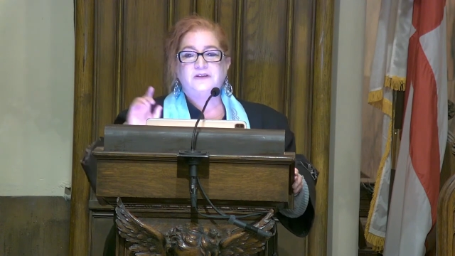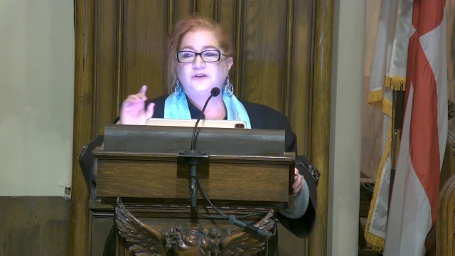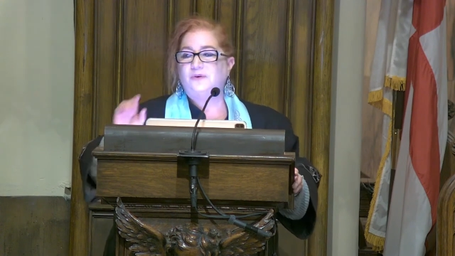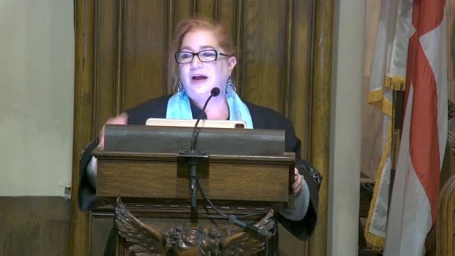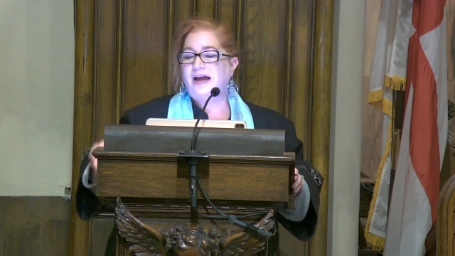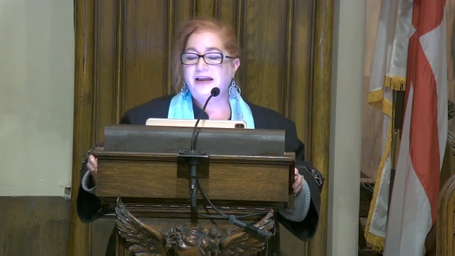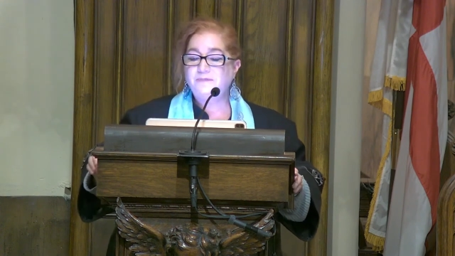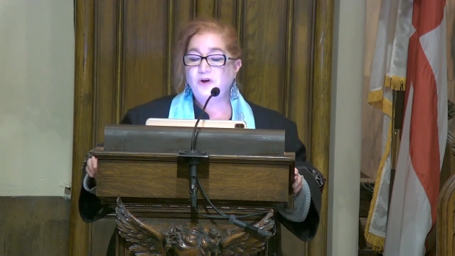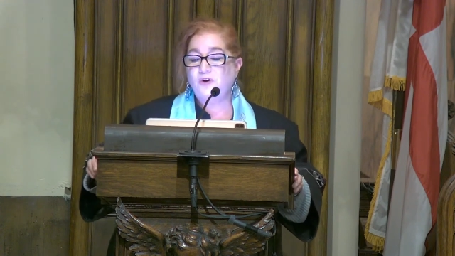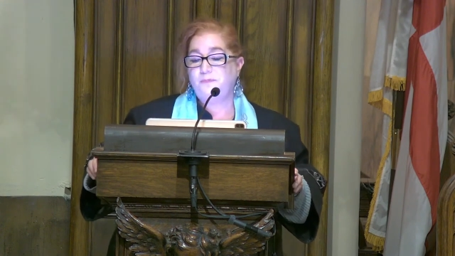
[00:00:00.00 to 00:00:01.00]
So
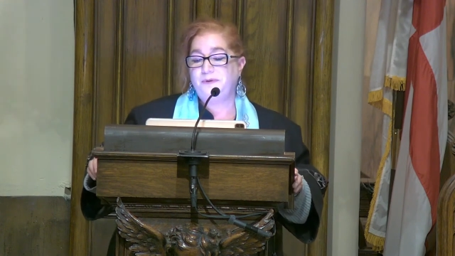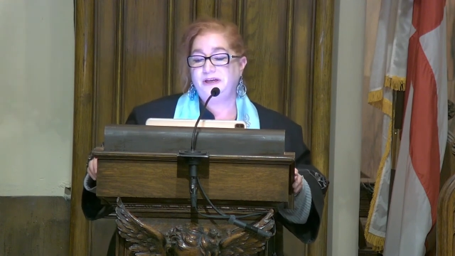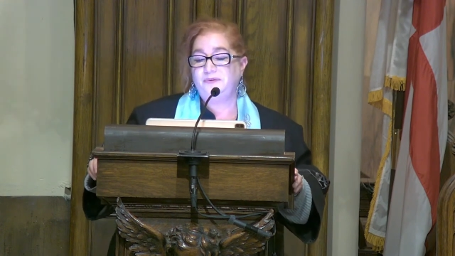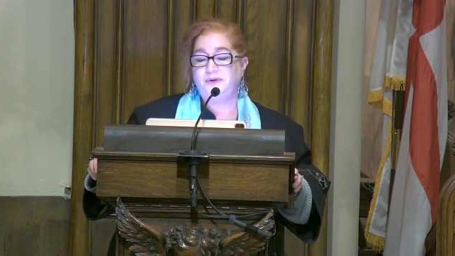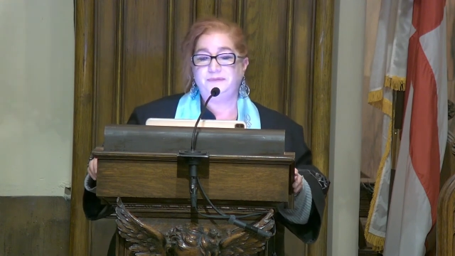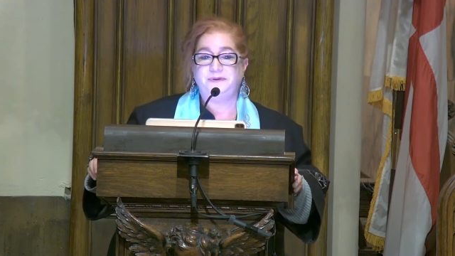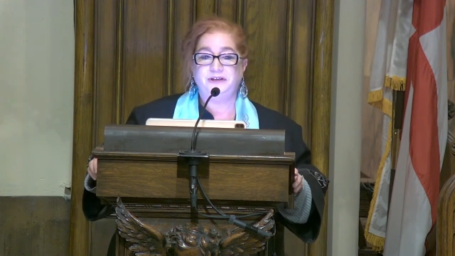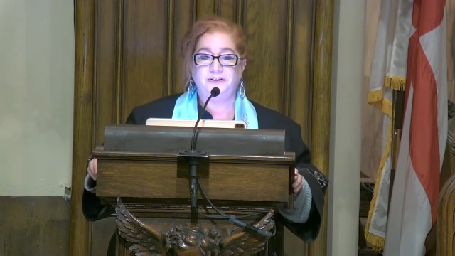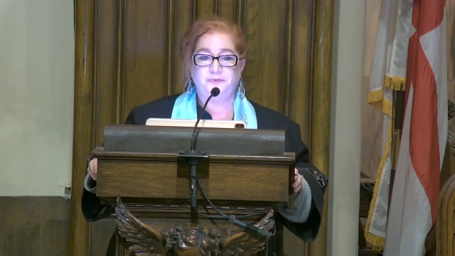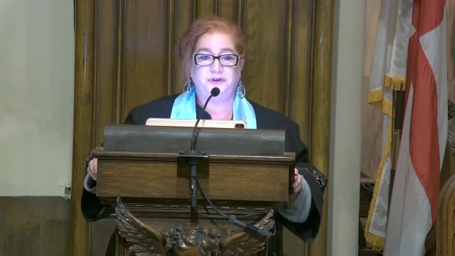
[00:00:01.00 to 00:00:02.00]
I'm hoping we
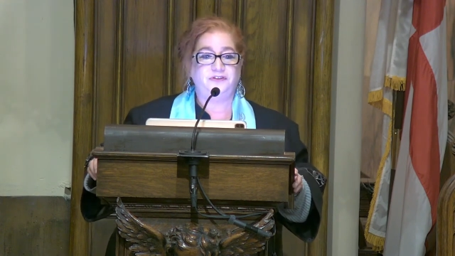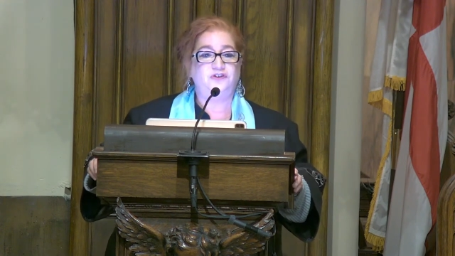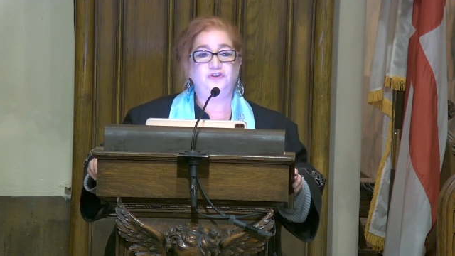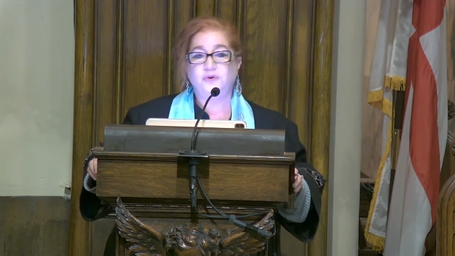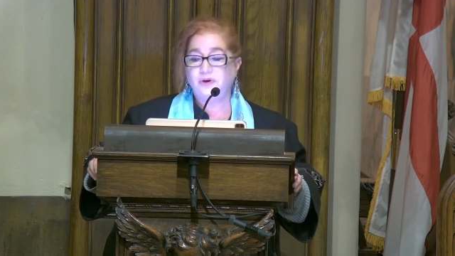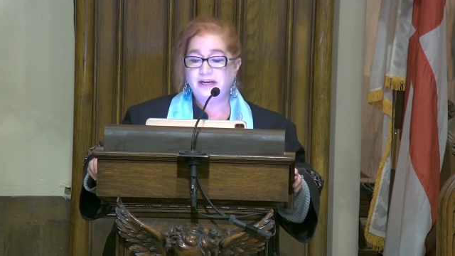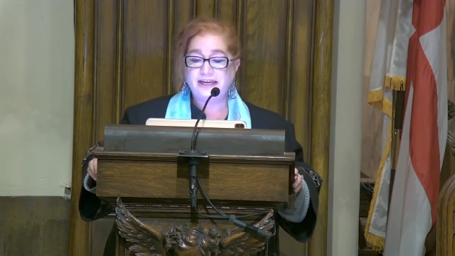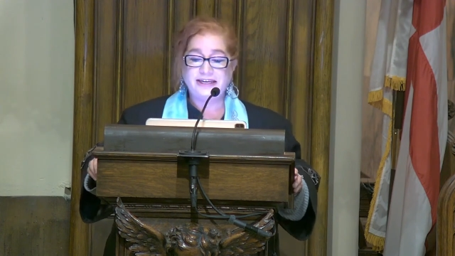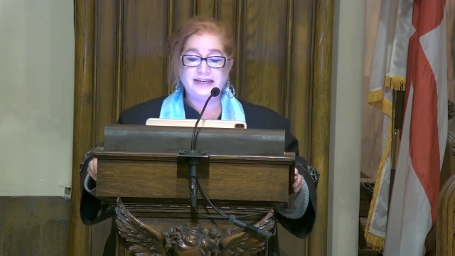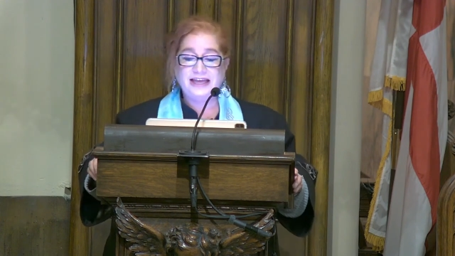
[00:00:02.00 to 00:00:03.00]
build with
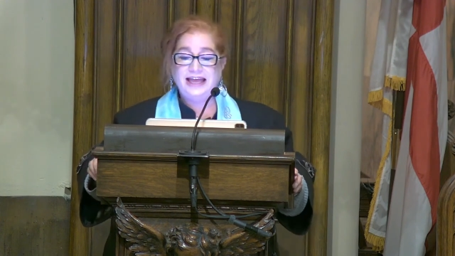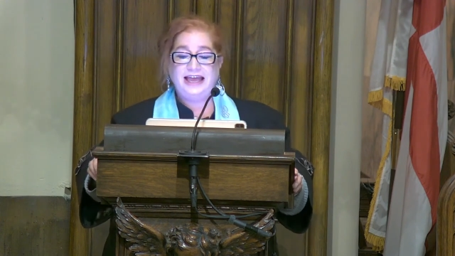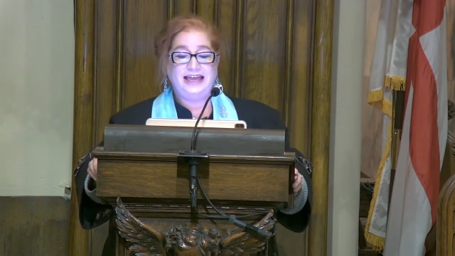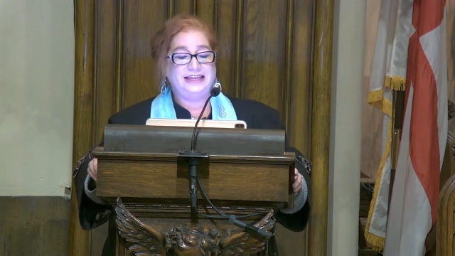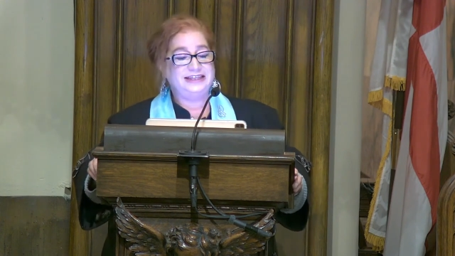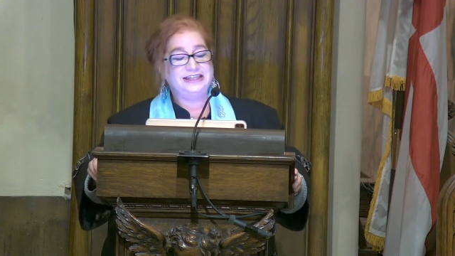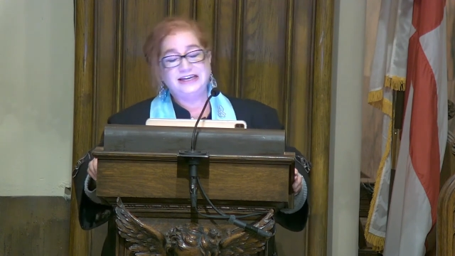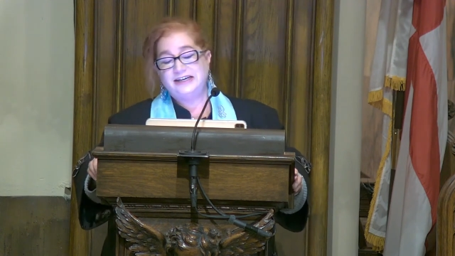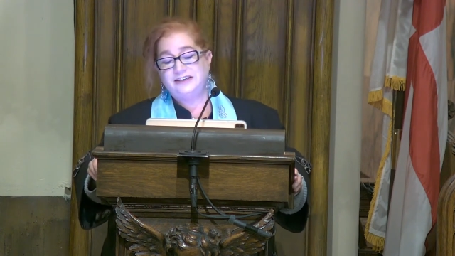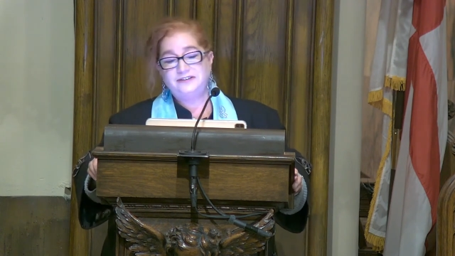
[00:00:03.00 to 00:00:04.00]
joy and
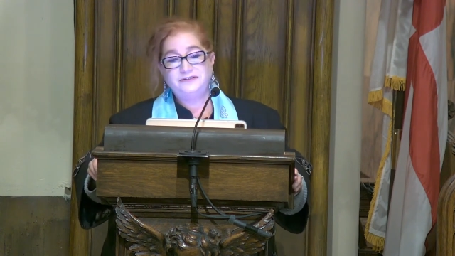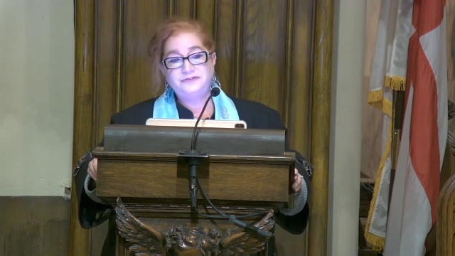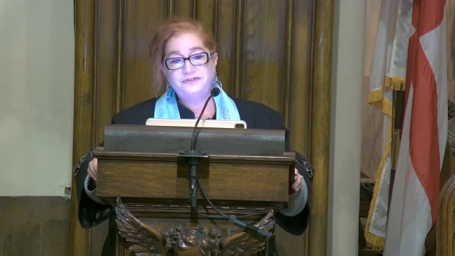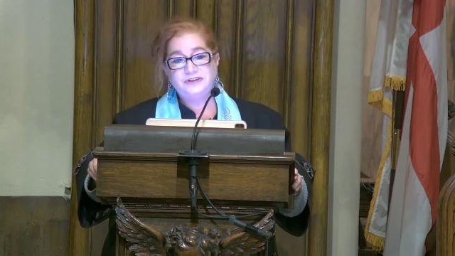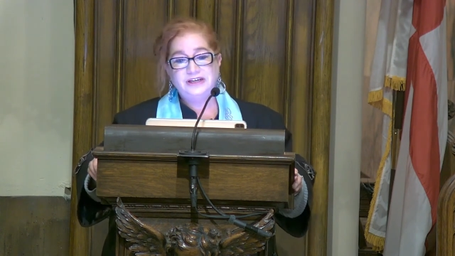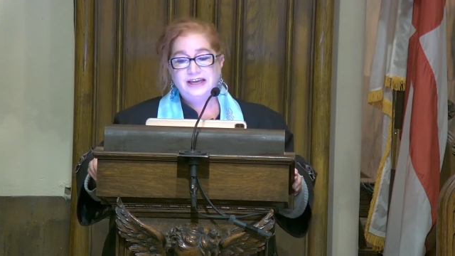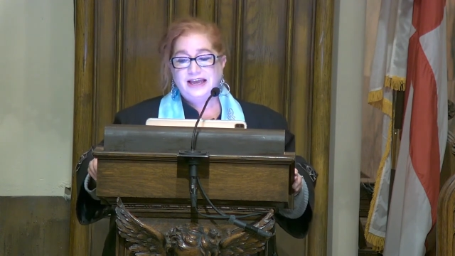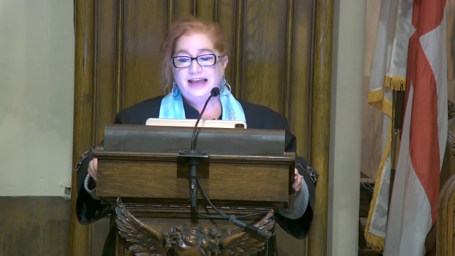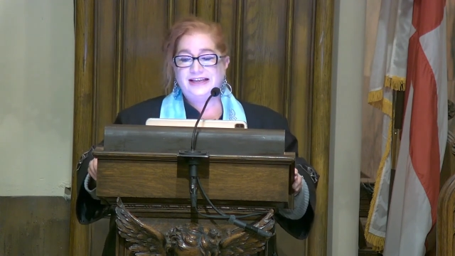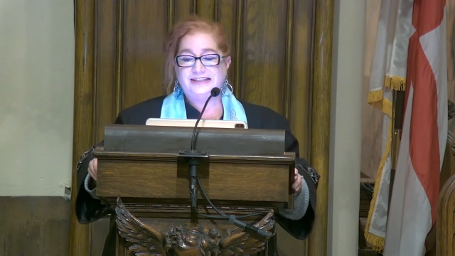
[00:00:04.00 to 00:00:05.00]
love
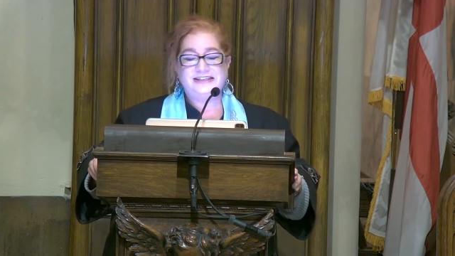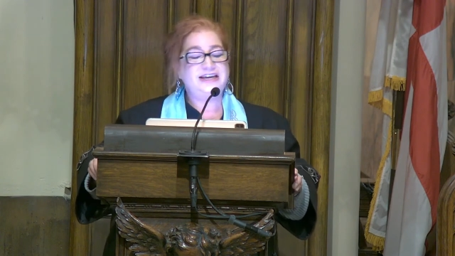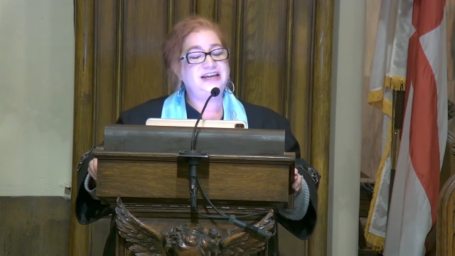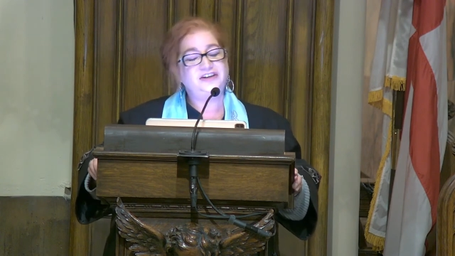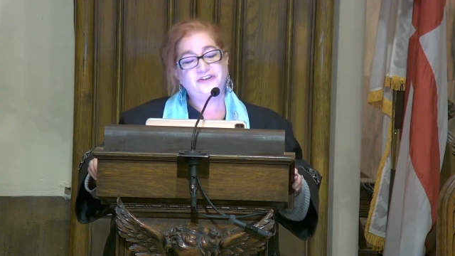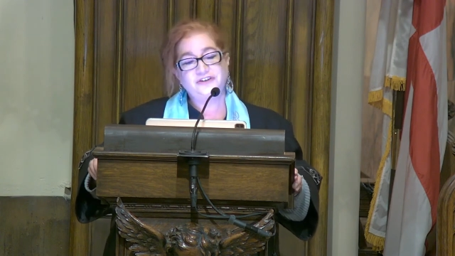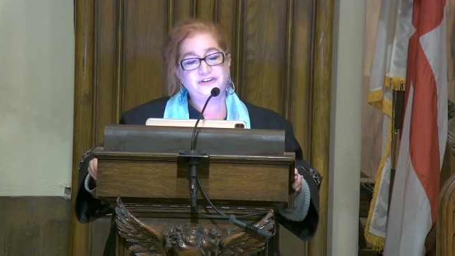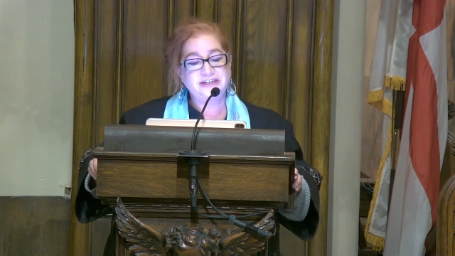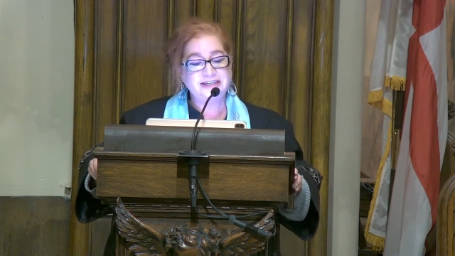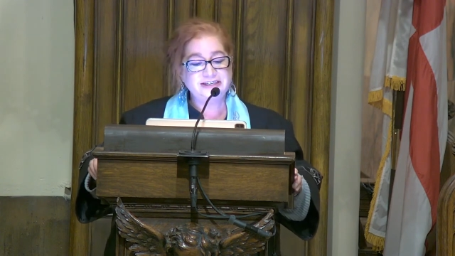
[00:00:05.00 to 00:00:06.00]
and
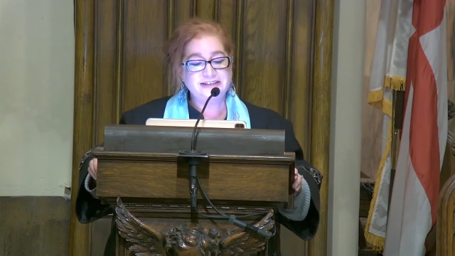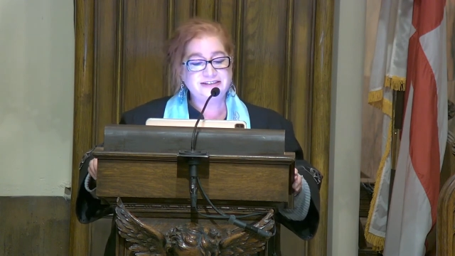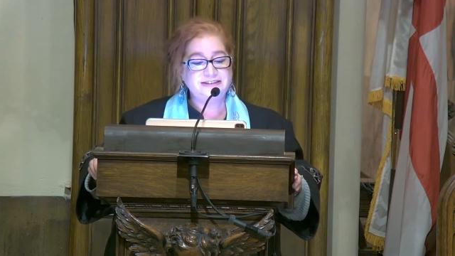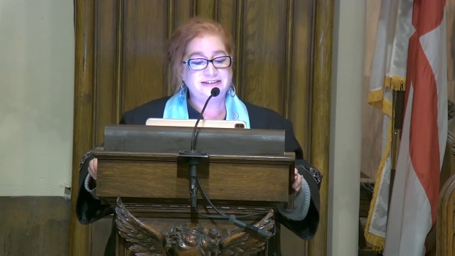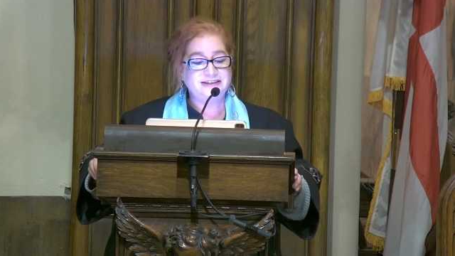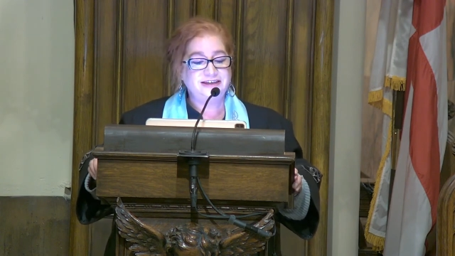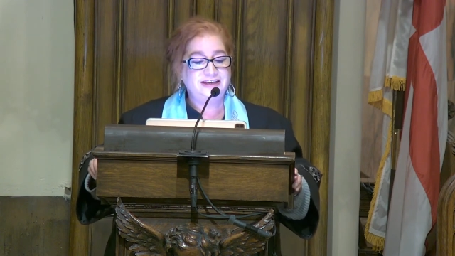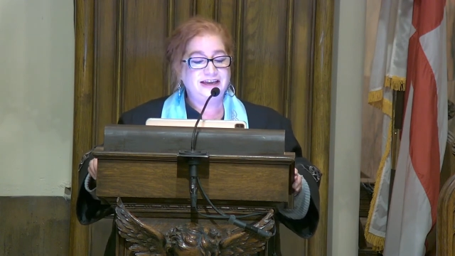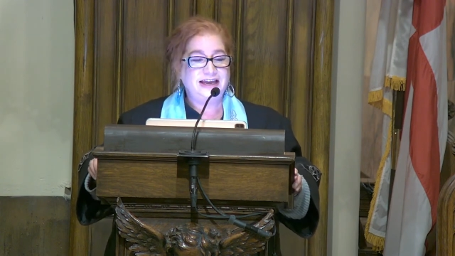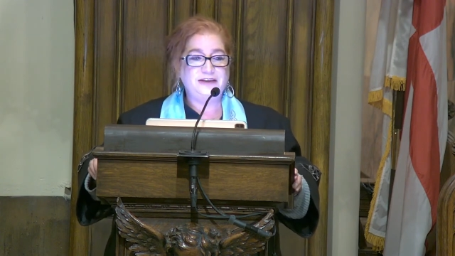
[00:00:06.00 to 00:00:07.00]
tenderness
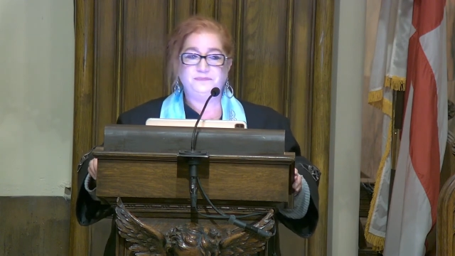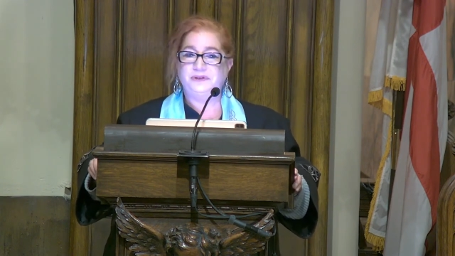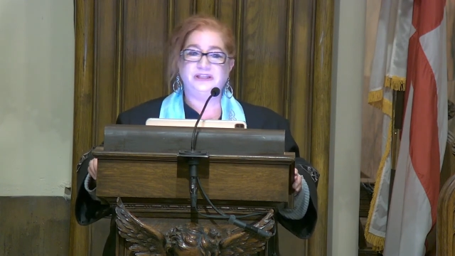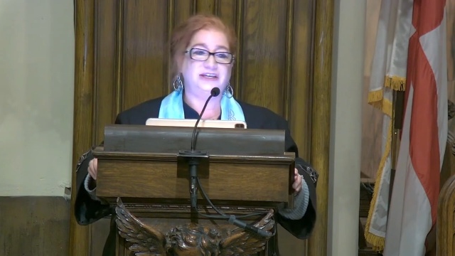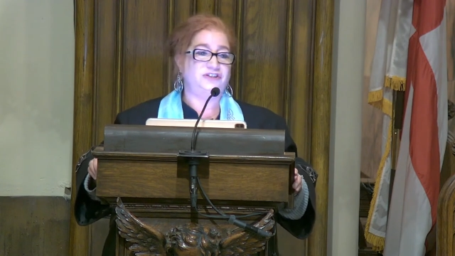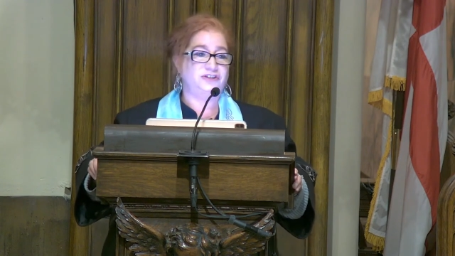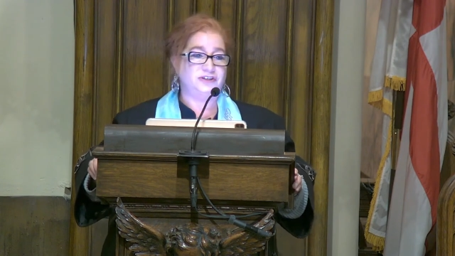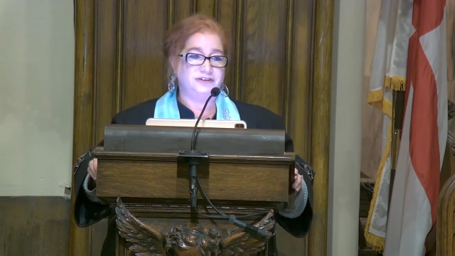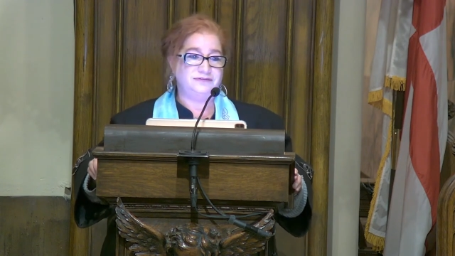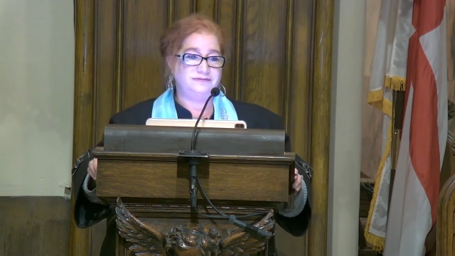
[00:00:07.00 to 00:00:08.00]
and
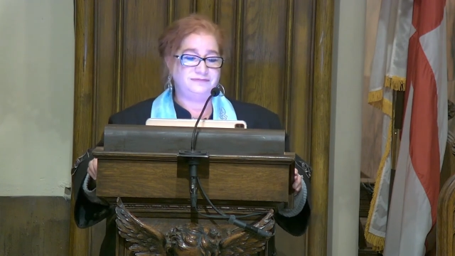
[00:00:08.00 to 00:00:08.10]
pleasure.